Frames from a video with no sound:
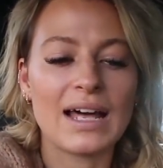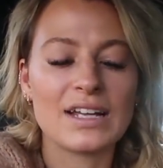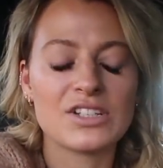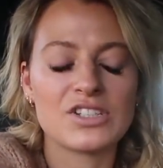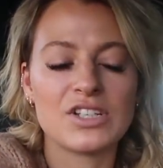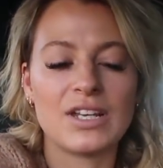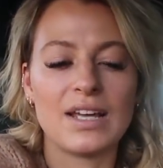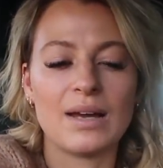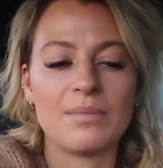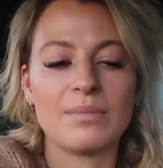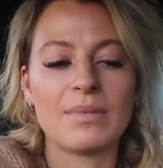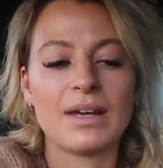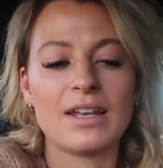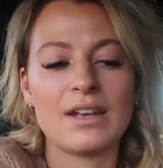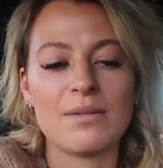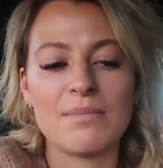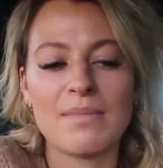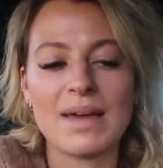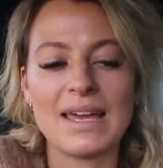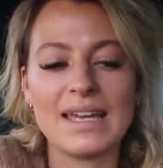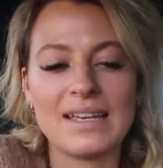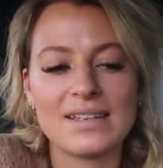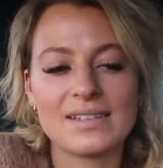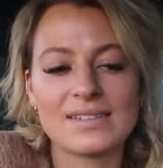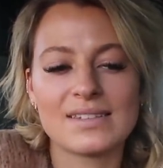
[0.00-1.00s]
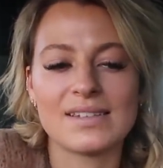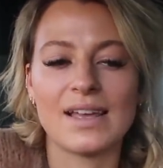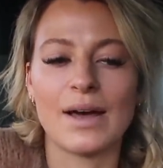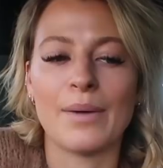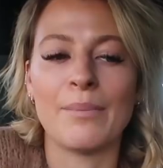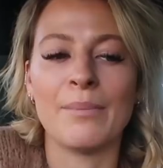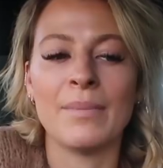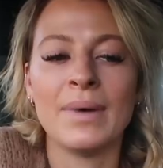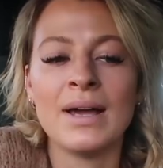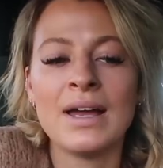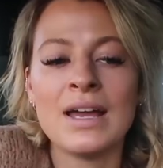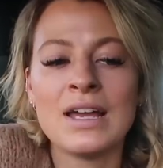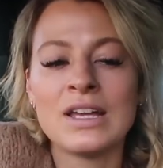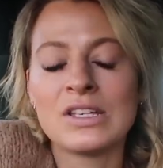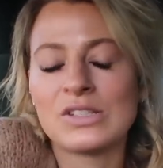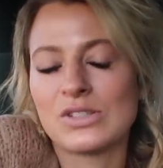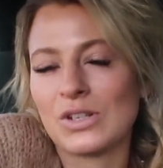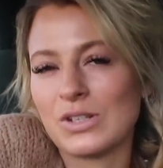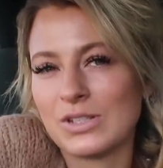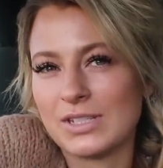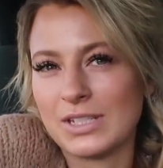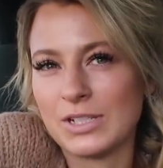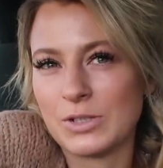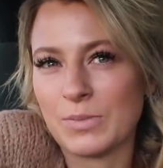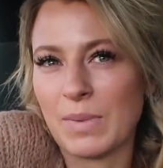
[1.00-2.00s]
actually, I'm gonna make some
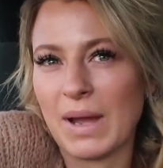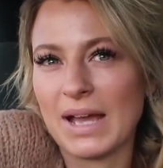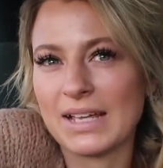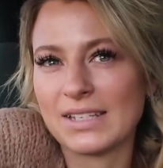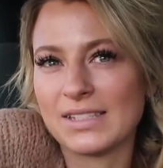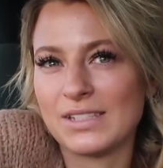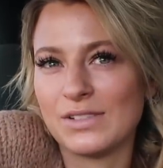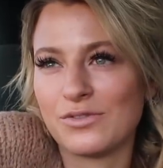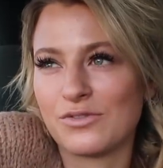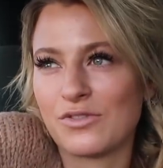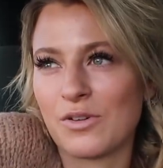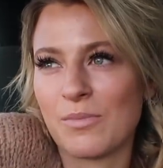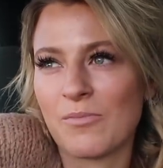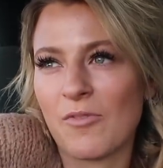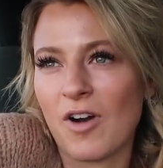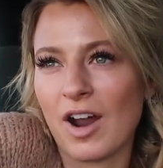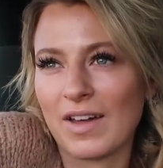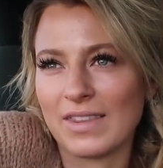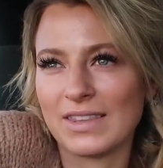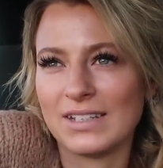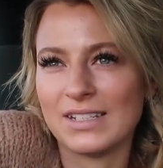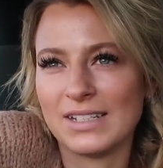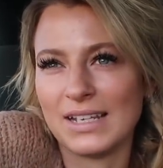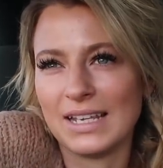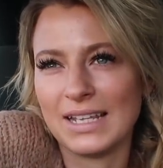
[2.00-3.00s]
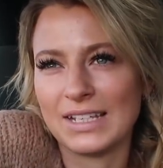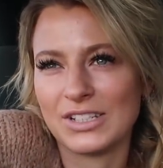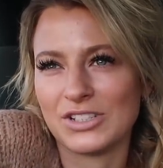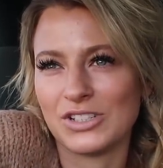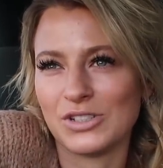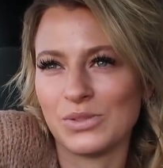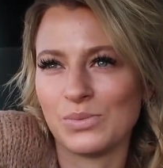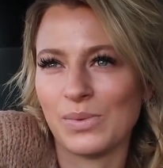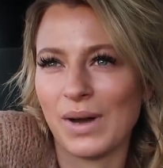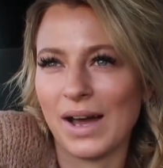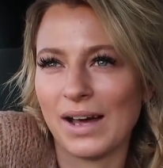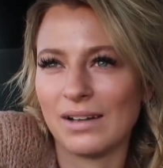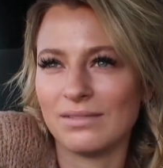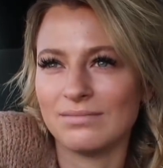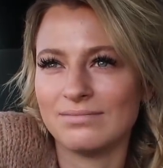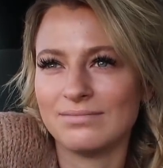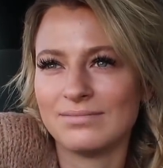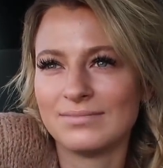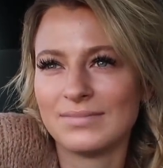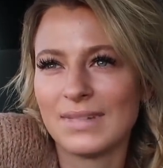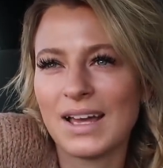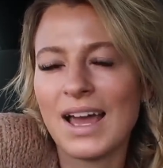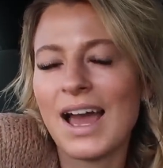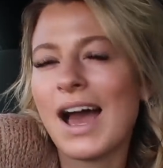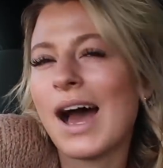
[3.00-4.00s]
sausage pasta from Rather Delish as well.
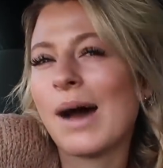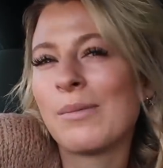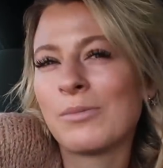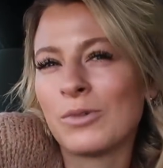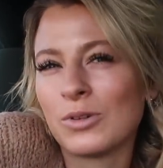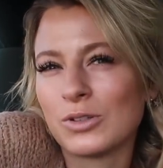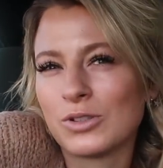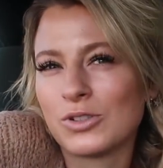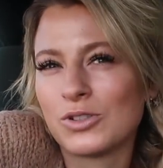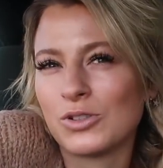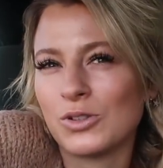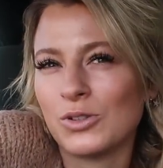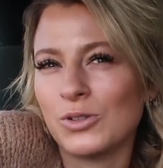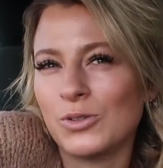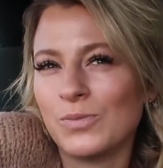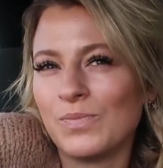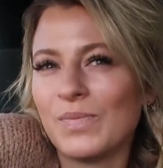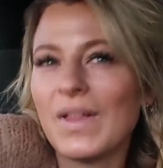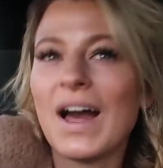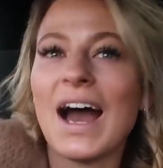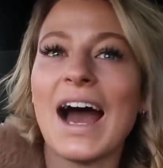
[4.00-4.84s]
I'm not sure.